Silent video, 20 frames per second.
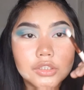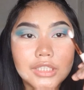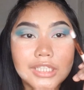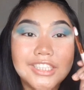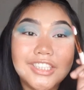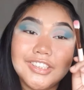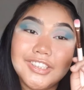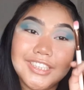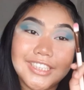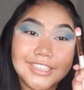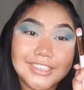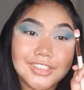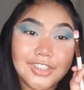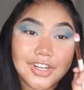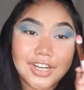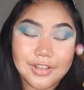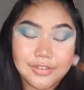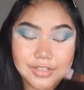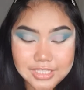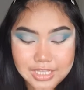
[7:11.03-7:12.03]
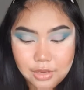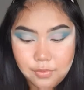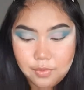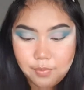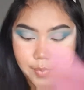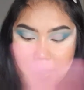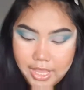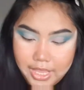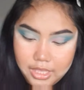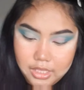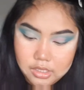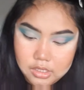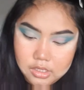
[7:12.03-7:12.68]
You can see it's already sort of pink.